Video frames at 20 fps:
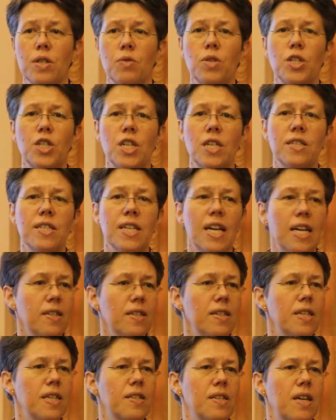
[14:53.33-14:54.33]
And we just
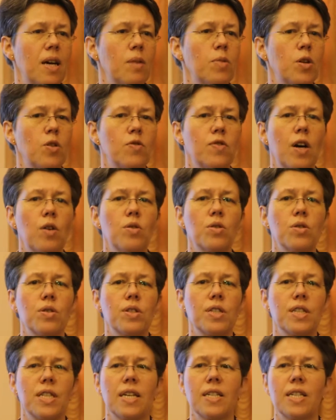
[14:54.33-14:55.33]
had an example of how do
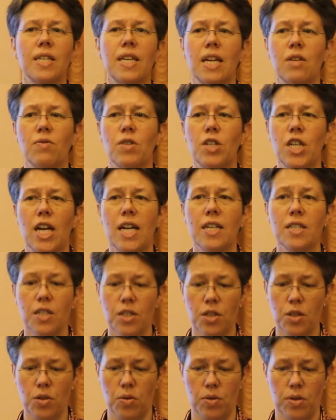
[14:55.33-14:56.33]
you study language
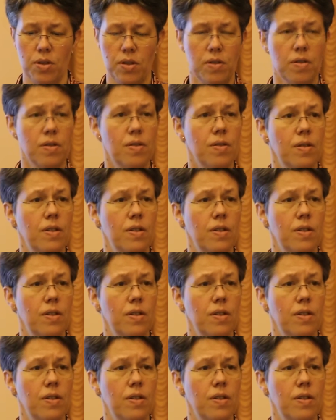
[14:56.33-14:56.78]
attitudes.